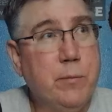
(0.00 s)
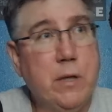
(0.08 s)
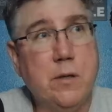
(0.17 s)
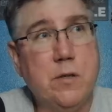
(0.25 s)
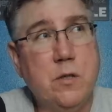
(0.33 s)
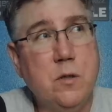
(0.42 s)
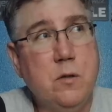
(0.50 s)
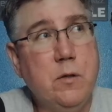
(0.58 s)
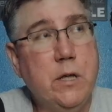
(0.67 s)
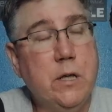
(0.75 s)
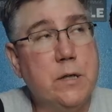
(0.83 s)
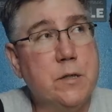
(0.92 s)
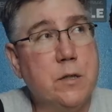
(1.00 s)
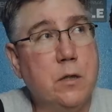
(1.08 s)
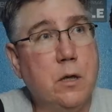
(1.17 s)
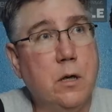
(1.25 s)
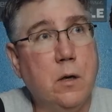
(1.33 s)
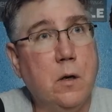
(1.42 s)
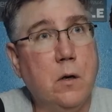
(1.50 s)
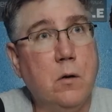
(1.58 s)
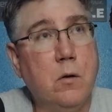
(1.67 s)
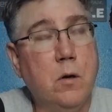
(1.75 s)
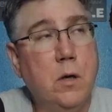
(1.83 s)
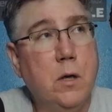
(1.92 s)
have been 2 years
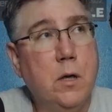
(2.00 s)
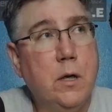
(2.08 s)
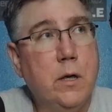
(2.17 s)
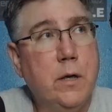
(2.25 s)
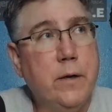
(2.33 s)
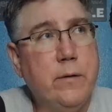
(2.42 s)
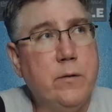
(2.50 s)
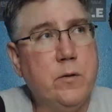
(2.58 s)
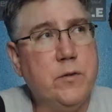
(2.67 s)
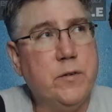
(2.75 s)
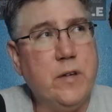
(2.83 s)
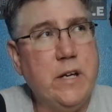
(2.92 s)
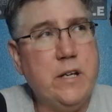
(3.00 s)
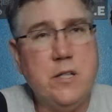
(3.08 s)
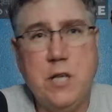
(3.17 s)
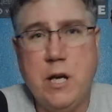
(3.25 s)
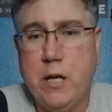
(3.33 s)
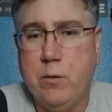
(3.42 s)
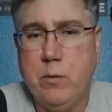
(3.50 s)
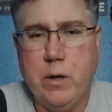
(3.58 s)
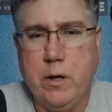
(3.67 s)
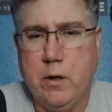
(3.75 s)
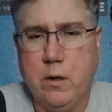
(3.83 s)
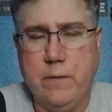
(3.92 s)
ago, It was late
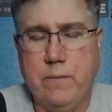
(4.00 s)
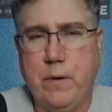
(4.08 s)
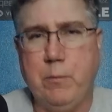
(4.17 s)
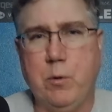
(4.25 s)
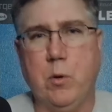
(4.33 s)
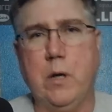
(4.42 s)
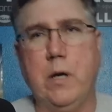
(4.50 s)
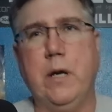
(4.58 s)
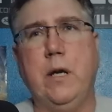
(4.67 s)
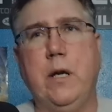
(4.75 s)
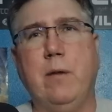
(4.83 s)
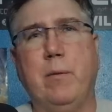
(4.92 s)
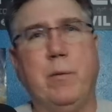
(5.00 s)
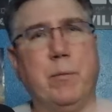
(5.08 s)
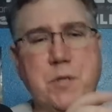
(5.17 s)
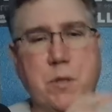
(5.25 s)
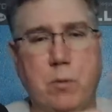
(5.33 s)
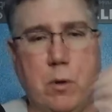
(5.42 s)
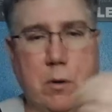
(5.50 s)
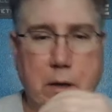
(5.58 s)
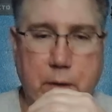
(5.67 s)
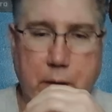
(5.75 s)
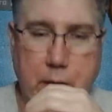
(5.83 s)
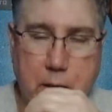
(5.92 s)
January, early February. Can't remember, somewhere
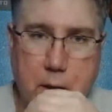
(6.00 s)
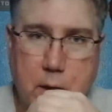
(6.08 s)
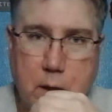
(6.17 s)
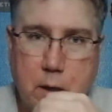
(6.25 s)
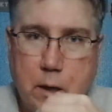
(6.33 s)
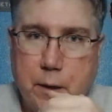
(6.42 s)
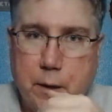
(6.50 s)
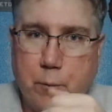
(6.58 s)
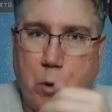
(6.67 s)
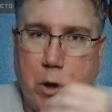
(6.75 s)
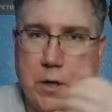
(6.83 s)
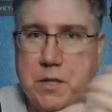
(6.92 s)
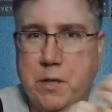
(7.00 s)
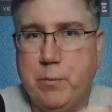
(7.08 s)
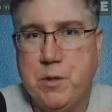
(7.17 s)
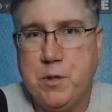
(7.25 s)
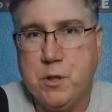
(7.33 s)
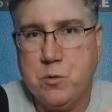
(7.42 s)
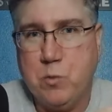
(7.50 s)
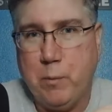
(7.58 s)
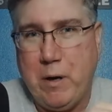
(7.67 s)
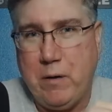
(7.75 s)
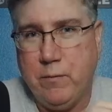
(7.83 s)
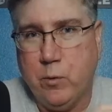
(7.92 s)
around there. Water temperatures were
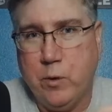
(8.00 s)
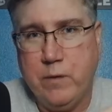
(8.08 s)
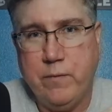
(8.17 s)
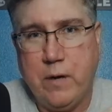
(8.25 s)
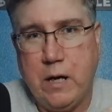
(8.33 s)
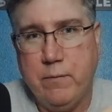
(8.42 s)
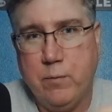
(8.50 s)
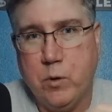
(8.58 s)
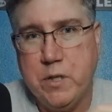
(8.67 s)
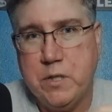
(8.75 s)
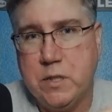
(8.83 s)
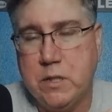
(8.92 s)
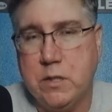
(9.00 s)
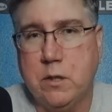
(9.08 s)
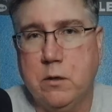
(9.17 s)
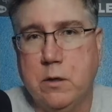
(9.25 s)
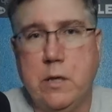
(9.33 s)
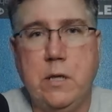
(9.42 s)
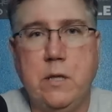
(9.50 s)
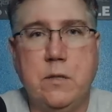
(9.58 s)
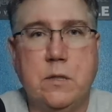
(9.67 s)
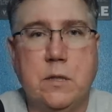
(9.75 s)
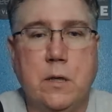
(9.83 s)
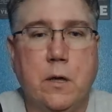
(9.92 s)
about 45, 46
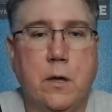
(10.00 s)
degrees.